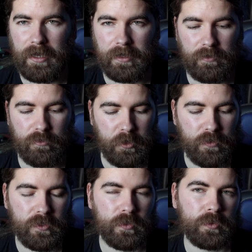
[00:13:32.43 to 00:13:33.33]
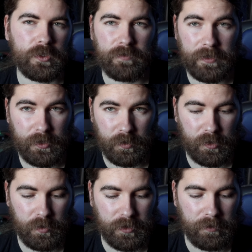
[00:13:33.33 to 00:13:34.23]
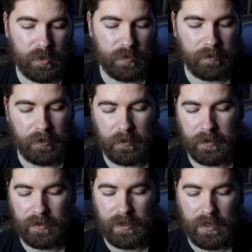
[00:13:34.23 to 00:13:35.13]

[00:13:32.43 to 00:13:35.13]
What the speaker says: and remove tools and things, which we'll come to in a moment,